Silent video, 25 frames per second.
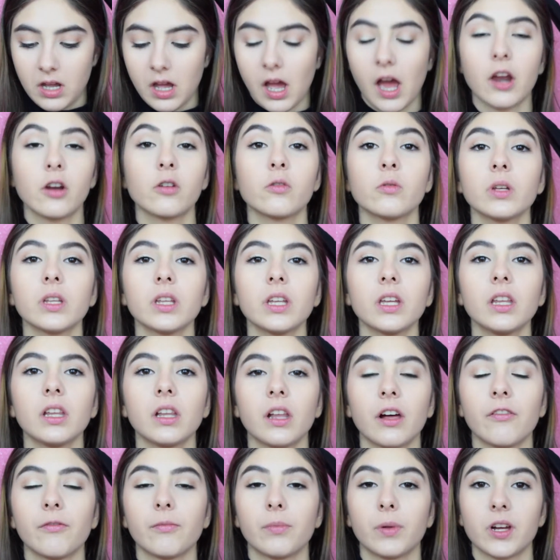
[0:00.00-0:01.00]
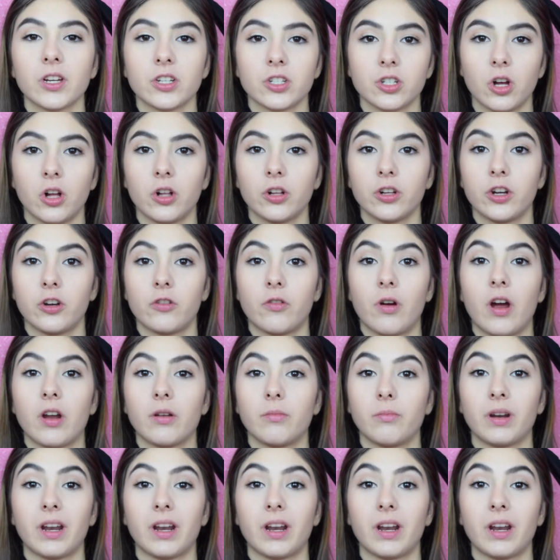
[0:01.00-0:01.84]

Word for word: I don't really love blush all year round,